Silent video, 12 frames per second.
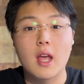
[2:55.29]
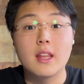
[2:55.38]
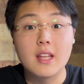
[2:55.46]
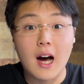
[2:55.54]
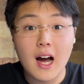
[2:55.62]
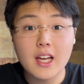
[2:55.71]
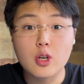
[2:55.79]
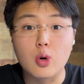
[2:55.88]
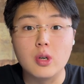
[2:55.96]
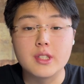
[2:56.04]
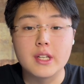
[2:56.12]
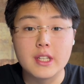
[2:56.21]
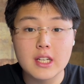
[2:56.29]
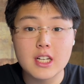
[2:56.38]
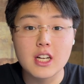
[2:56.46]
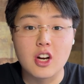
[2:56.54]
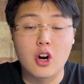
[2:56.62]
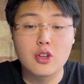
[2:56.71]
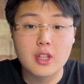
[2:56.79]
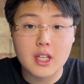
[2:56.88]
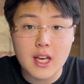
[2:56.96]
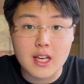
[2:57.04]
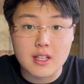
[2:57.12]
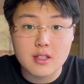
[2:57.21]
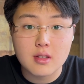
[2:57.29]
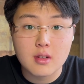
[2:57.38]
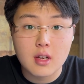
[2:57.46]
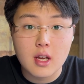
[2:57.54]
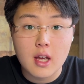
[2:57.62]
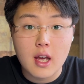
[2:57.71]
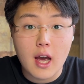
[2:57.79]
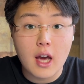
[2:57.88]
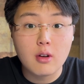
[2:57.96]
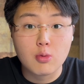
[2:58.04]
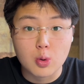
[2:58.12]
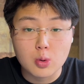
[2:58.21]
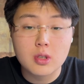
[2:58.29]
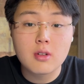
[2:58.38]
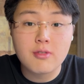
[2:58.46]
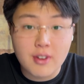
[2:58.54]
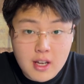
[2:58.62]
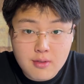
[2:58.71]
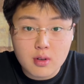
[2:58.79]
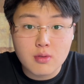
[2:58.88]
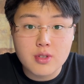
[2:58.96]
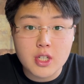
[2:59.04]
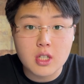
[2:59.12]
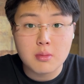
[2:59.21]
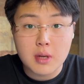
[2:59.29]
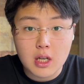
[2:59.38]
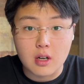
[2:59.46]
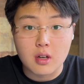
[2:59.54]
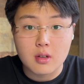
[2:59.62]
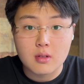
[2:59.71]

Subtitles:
The High Court initially heard the case and ruled in favor of Gina Miller,